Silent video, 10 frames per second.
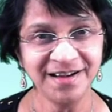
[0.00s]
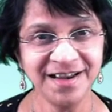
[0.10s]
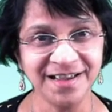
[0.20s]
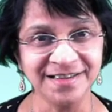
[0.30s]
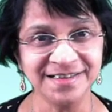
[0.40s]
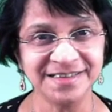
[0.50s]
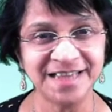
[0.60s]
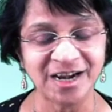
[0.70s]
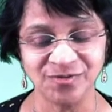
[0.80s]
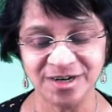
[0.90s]
and then
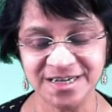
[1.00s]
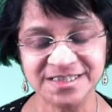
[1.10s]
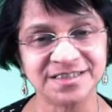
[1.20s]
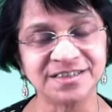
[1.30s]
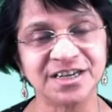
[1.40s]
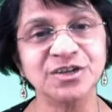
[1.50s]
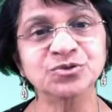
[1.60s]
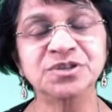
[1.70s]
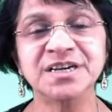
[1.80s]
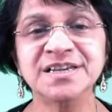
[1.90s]
that will result
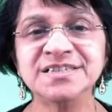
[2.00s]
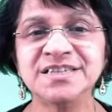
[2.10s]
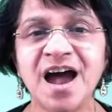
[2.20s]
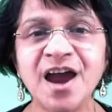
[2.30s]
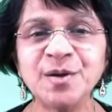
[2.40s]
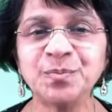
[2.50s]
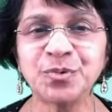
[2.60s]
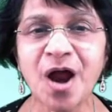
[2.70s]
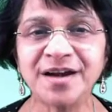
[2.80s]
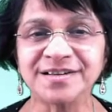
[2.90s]
into the
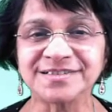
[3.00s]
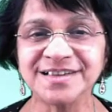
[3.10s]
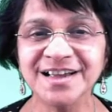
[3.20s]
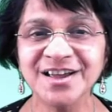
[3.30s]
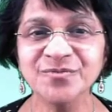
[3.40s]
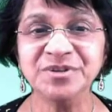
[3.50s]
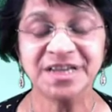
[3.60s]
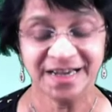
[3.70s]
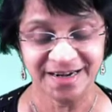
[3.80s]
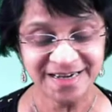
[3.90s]
desired product
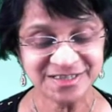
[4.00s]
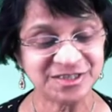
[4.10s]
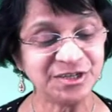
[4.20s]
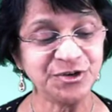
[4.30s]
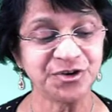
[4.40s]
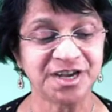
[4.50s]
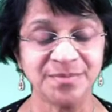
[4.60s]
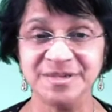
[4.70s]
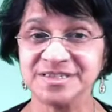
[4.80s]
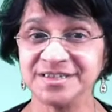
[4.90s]
with the correct
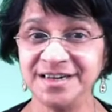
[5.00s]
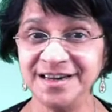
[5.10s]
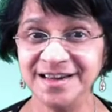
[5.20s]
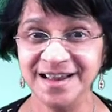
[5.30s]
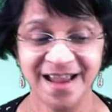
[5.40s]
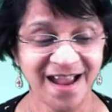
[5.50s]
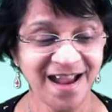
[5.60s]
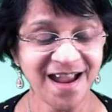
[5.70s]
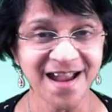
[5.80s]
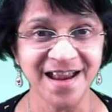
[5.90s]
stereochemistry,
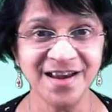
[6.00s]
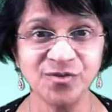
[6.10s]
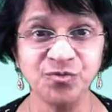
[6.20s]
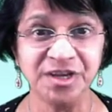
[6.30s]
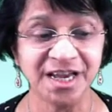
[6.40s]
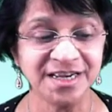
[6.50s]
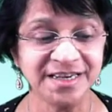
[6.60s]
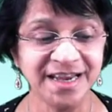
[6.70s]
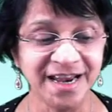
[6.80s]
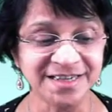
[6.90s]
and we
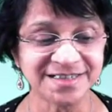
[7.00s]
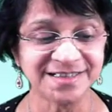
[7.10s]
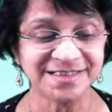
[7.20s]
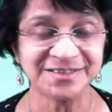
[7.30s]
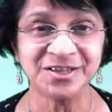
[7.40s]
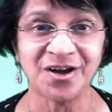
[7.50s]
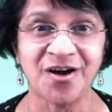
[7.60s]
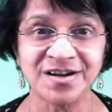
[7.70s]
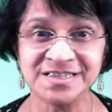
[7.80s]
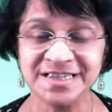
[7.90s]
can get
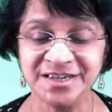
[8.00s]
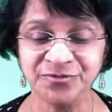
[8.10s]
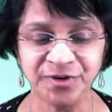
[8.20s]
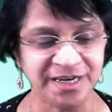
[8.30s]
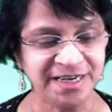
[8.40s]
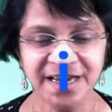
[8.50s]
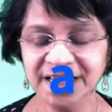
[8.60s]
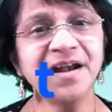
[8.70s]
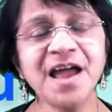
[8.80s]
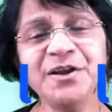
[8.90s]
the auxiliary free.
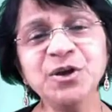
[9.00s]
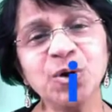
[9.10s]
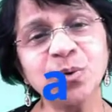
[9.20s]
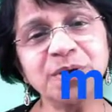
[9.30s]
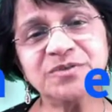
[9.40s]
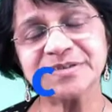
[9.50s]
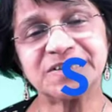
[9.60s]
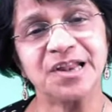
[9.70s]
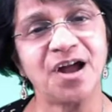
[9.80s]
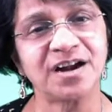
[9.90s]
And I know it
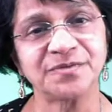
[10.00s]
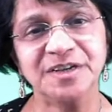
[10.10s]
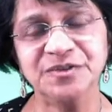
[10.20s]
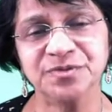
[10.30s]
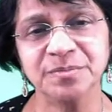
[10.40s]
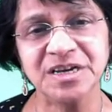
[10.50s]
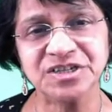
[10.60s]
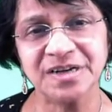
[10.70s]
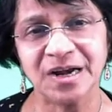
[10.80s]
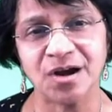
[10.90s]
was a lot of
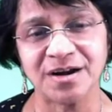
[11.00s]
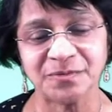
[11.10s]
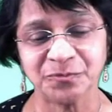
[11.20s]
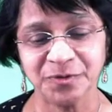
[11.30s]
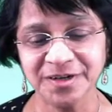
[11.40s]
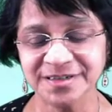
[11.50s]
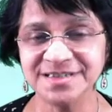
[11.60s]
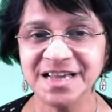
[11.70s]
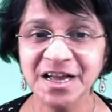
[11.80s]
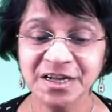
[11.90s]
information, a lot of
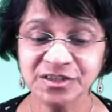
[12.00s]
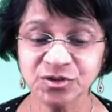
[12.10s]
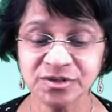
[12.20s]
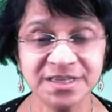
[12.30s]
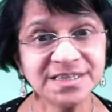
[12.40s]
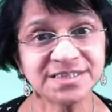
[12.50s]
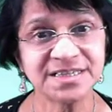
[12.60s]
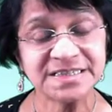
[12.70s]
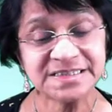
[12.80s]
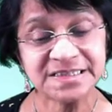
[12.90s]
words. So
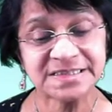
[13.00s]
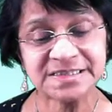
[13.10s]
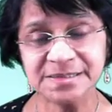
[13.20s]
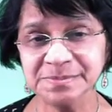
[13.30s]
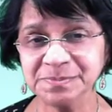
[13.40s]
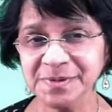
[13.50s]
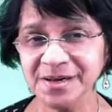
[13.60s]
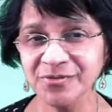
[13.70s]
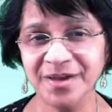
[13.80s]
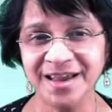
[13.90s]
this is the
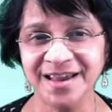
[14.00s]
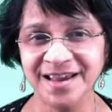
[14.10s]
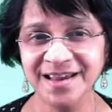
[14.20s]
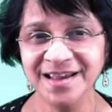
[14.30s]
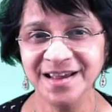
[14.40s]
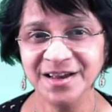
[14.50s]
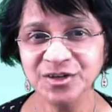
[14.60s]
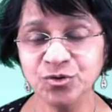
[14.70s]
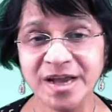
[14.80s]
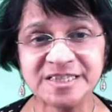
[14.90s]
simple way
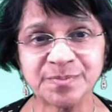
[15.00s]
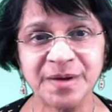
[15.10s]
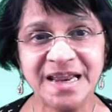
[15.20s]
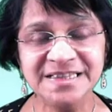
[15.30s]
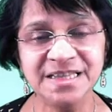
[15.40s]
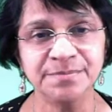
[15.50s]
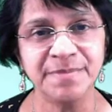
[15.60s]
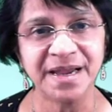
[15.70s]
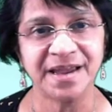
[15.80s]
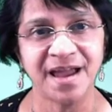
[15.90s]
to explain the
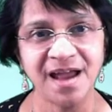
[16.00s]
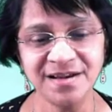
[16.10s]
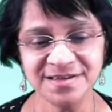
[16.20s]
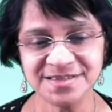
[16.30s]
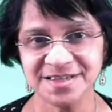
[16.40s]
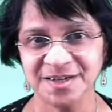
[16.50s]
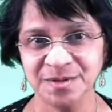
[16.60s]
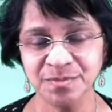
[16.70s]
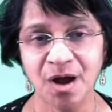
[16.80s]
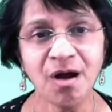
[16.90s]

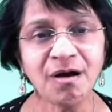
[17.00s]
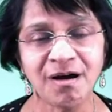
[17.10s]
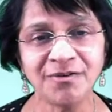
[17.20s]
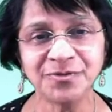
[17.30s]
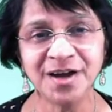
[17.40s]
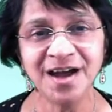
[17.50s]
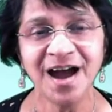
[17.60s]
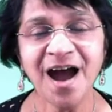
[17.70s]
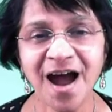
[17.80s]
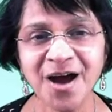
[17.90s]
mechanism of
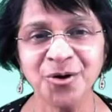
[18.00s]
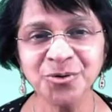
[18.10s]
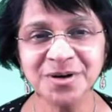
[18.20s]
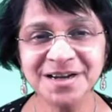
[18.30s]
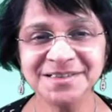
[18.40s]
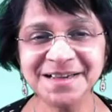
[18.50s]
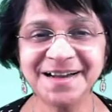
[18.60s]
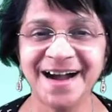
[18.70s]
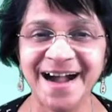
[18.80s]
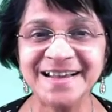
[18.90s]
how
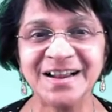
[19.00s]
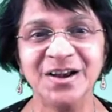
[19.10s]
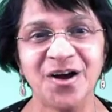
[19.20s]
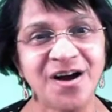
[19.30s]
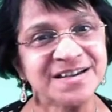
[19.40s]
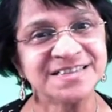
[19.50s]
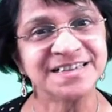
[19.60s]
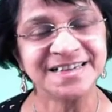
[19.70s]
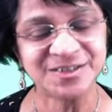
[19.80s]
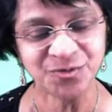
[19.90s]
the chiral
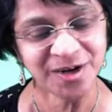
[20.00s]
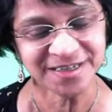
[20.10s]
auxiliaries